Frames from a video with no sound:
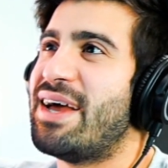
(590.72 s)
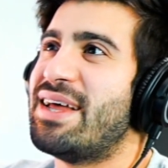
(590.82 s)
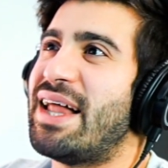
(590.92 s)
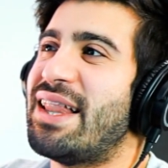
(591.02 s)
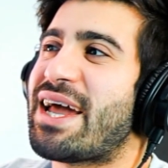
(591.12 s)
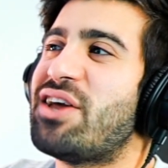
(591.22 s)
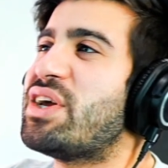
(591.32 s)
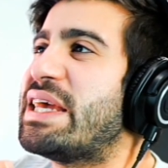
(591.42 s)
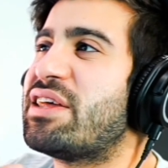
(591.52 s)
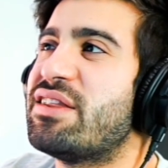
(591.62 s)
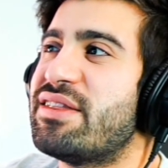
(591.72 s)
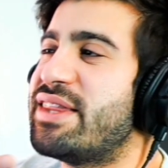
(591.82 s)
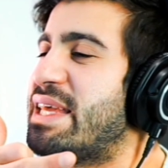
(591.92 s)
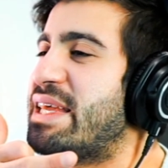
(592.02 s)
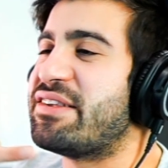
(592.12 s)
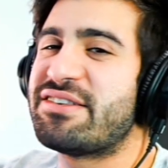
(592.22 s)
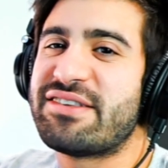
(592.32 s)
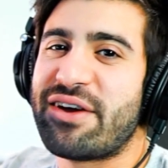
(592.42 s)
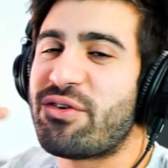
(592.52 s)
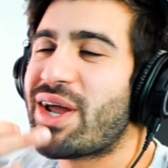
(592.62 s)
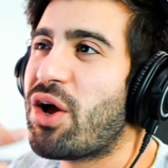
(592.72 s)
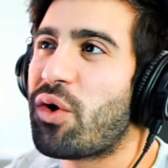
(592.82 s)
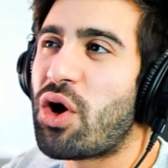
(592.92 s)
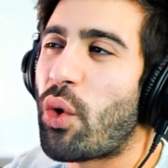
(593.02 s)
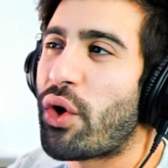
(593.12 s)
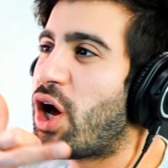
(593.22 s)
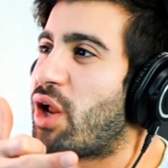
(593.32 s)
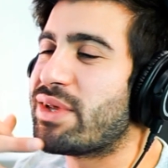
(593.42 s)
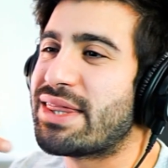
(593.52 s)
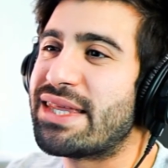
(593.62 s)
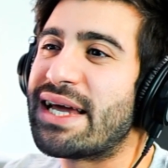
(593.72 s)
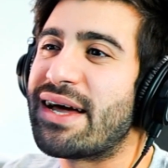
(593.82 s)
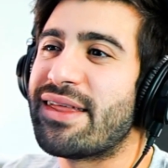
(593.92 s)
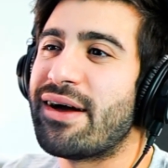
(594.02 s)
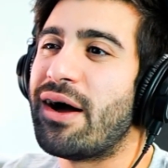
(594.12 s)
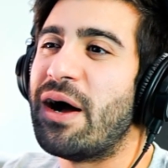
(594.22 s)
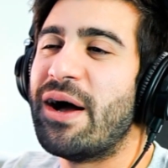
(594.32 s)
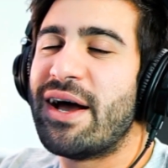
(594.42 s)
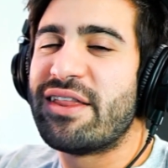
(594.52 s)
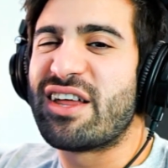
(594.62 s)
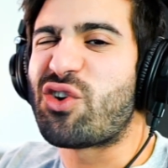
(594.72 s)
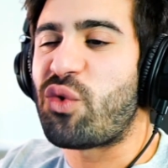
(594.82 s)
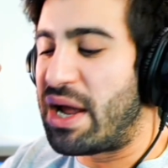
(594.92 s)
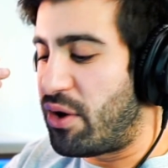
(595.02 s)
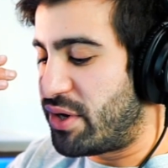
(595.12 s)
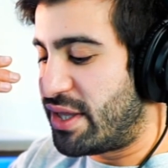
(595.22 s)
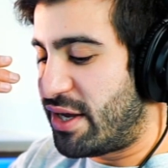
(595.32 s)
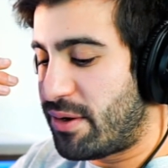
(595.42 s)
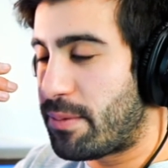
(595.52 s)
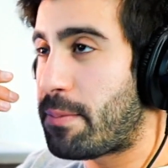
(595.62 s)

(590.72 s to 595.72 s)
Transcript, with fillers: I like how you can hear the, the stereo going on with the uh, the uh, the crowd in there.